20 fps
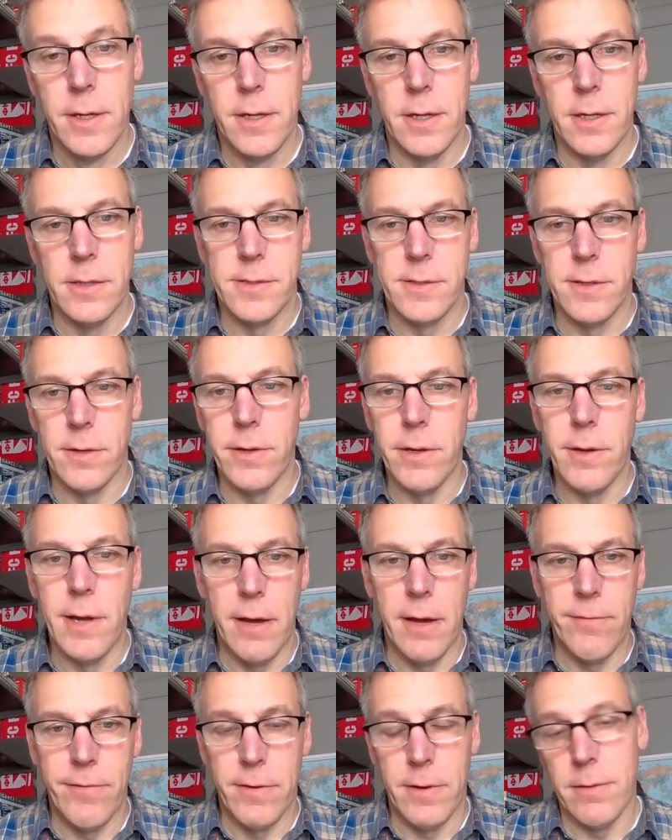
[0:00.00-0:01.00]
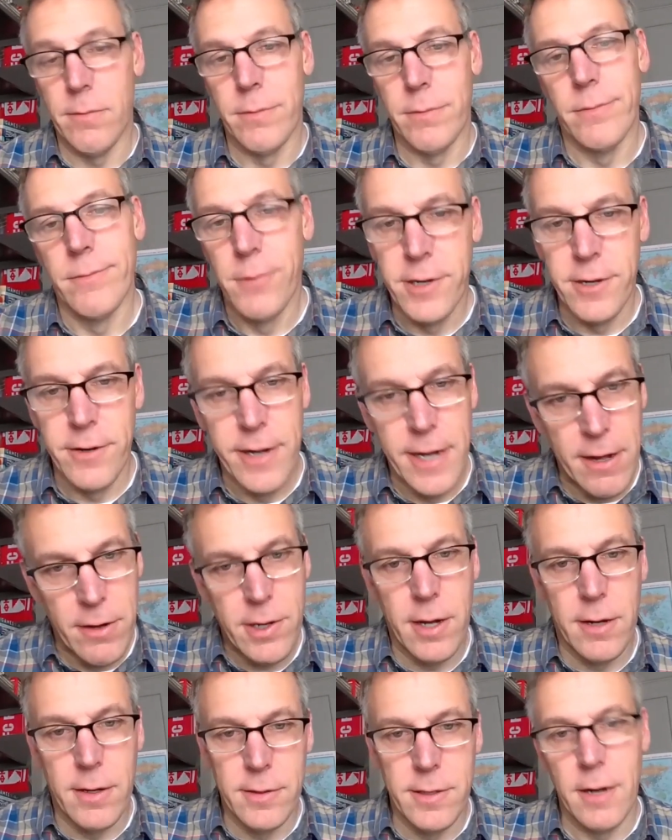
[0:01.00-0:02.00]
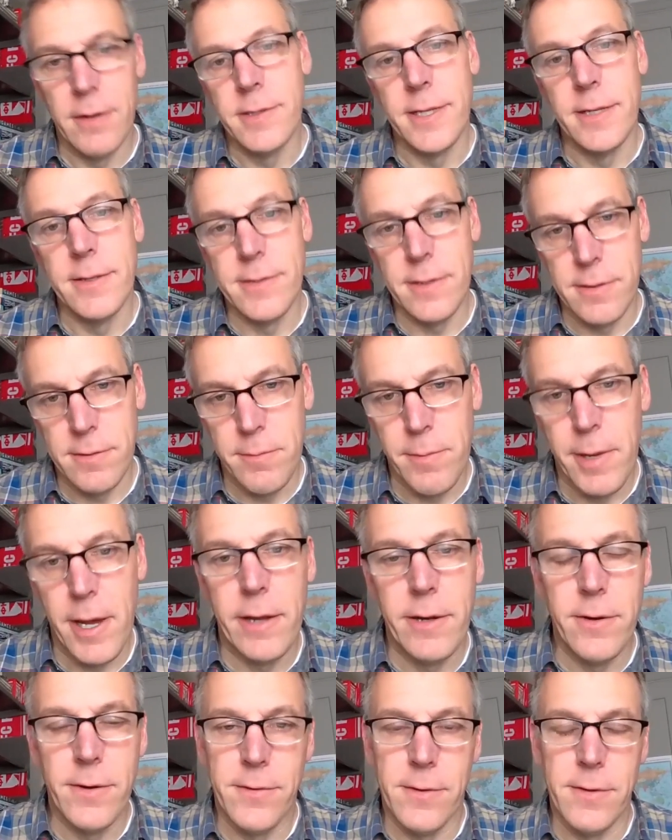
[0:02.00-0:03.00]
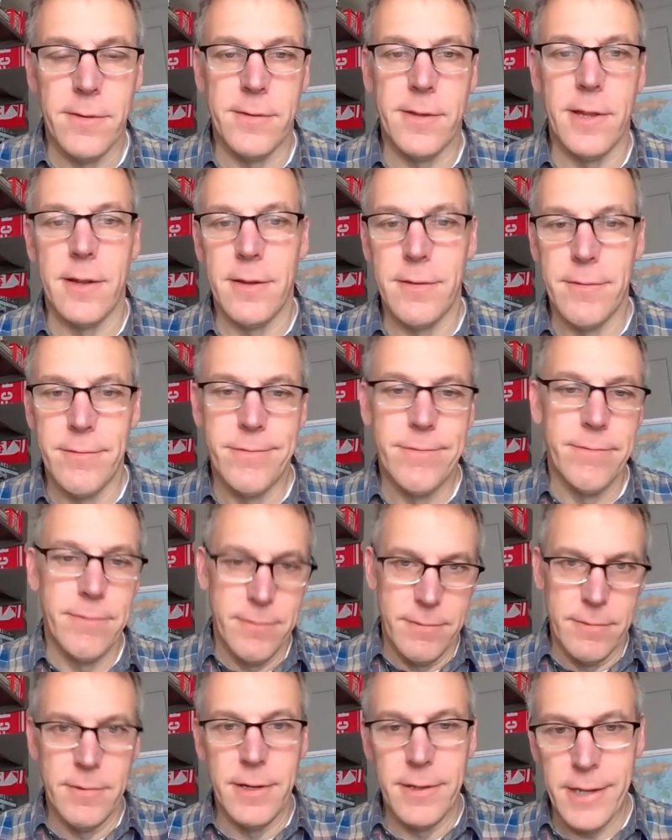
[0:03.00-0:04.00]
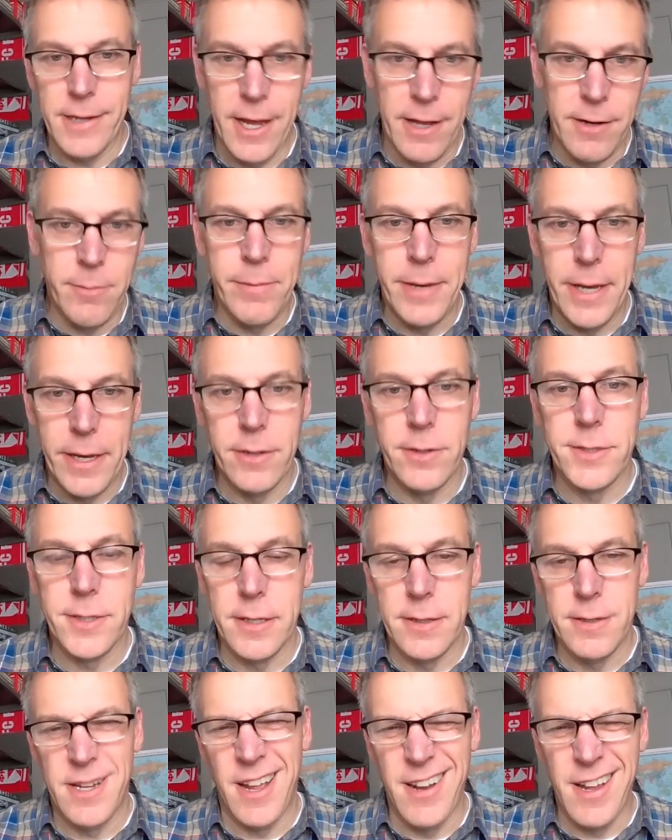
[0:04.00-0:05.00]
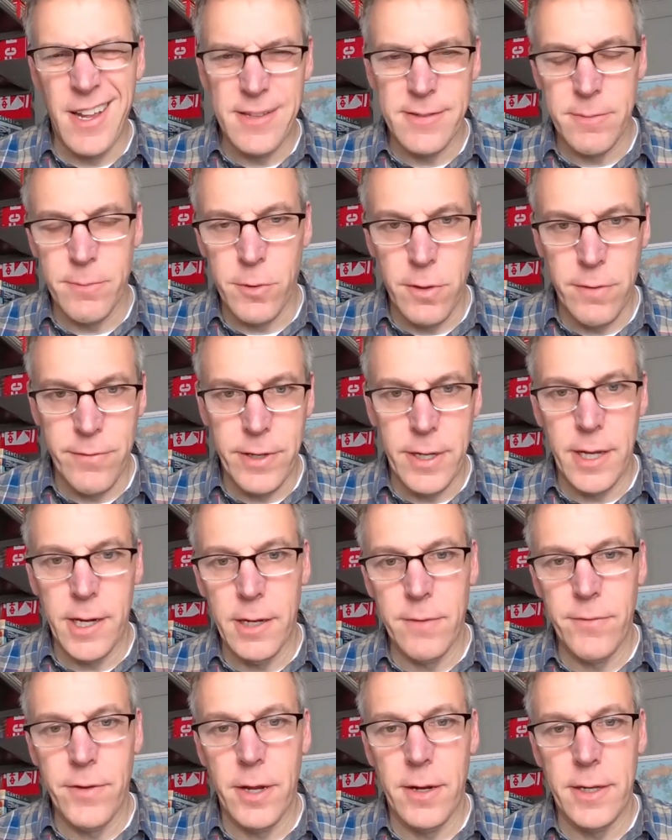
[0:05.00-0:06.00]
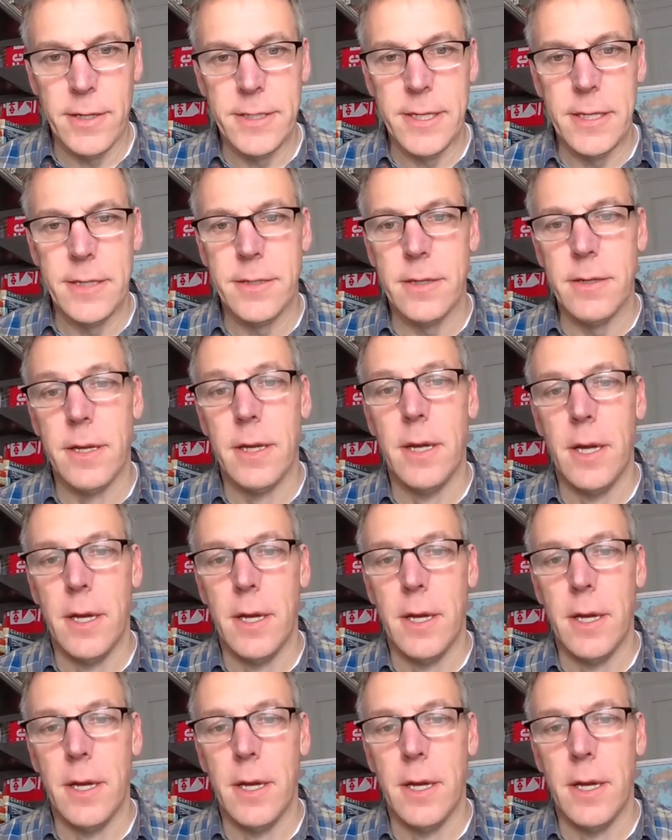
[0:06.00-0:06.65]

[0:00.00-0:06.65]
And so you have what are now called artisanal miners instead of garimpeiros. It kind of has a more of a negative connotation.